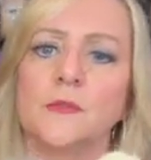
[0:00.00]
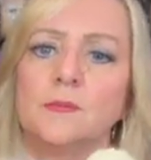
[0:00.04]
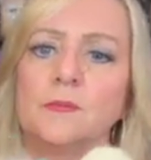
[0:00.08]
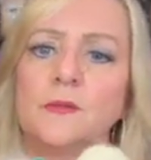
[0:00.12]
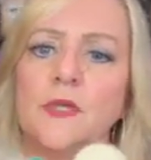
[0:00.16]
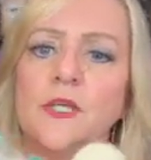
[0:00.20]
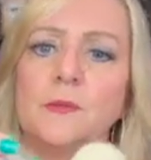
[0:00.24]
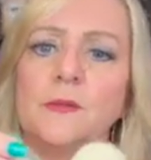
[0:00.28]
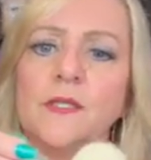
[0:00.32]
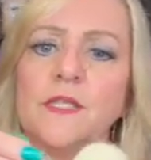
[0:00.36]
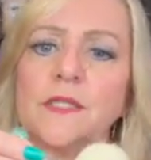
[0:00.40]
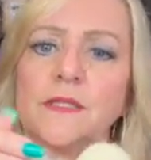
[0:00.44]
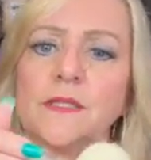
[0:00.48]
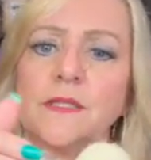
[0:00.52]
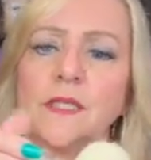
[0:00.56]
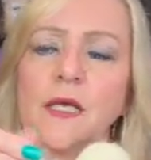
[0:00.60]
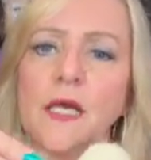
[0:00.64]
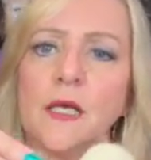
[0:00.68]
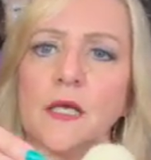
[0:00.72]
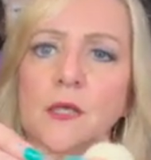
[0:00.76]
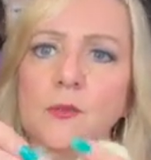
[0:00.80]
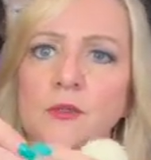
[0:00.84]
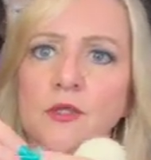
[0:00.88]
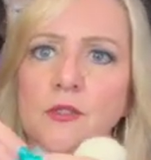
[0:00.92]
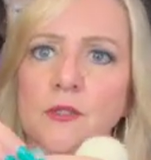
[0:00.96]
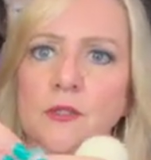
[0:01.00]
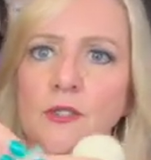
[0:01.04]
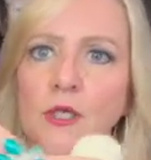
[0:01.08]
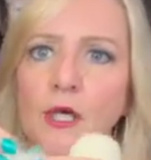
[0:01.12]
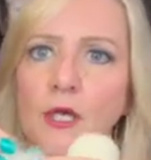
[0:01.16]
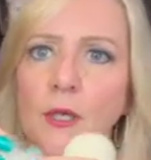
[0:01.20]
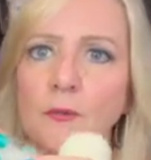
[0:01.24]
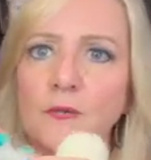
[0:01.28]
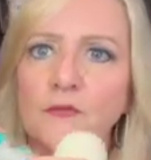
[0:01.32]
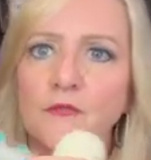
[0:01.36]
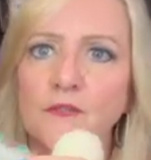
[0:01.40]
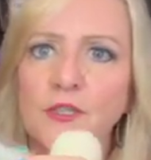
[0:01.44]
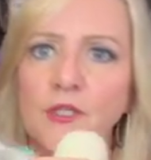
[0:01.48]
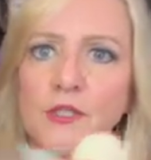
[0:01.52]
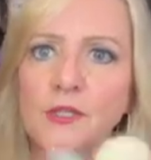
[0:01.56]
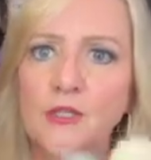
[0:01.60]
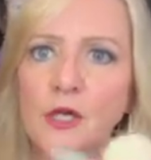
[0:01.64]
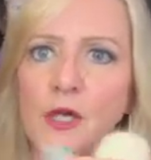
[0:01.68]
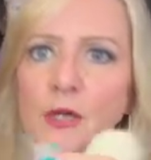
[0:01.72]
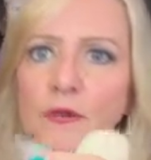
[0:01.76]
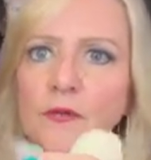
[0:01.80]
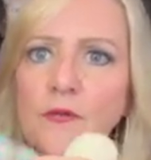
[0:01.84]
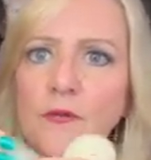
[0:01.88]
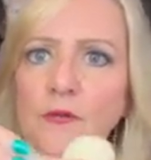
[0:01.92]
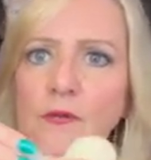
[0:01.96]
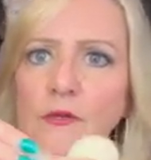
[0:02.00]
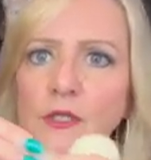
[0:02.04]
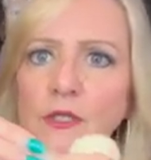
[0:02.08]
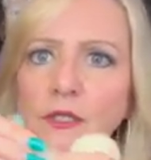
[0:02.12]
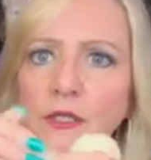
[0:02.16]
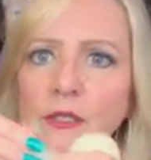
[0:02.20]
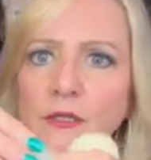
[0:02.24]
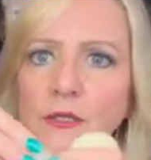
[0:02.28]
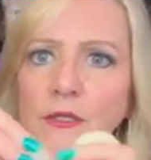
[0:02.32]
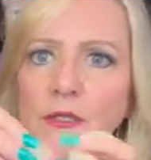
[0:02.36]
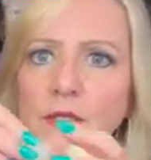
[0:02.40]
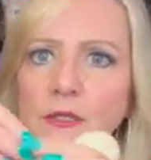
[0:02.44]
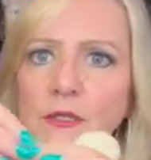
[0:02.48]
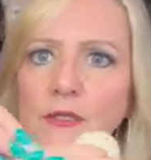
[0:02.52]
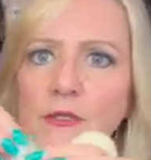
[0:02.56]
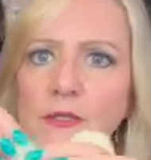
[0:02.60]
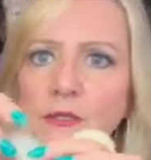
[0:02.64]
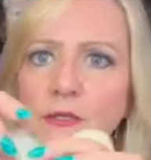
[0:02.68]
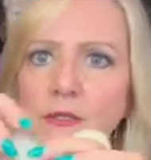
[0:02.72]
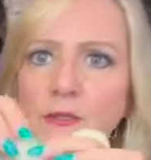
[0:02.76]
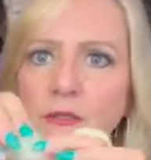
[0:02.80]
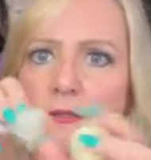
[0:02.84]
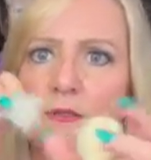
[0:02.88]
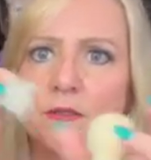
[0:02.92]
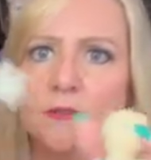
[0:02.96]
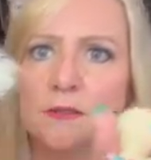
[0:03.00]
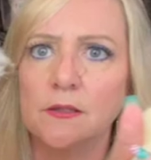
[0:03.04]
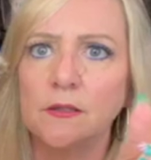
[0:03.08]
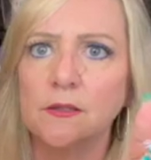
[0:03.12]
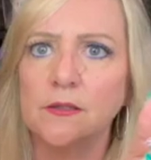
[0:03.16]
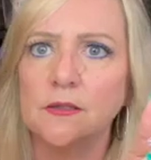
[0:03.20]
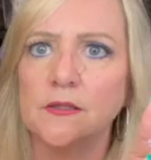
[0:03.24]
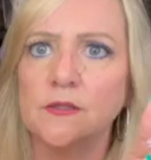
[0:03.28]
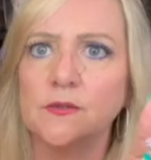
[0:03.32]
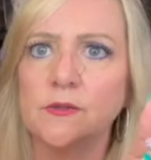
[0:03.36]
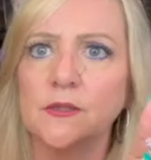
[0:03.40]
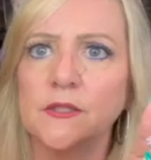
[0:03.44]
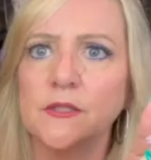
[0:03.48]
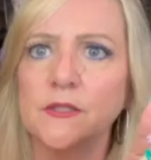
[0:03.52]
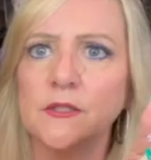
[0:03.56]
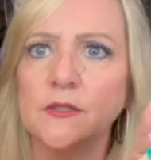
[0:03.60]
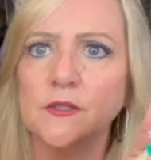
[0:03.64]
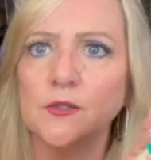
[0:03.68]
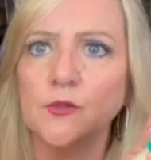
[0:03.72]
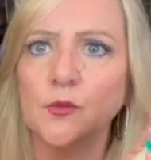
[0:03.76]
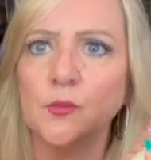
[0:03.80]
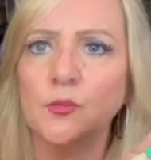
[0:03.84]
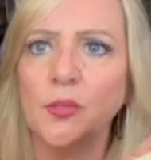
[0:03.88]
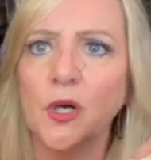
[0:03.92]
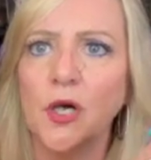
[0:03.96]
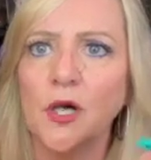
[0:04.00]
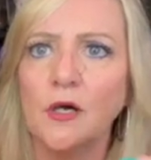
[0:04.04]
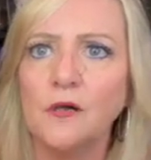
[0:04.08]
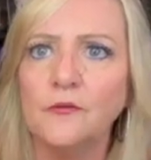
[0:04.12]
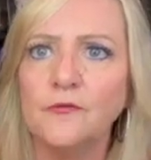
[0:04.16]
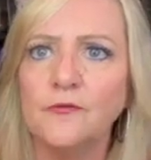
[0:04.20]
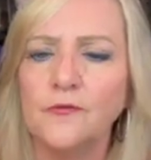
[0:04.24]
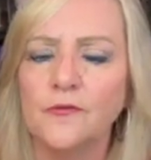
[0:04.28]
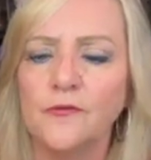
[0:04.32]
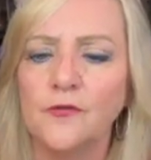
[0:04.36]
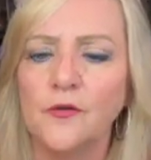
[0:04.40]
maybe stack them on top of each other like this, so it's a little puff.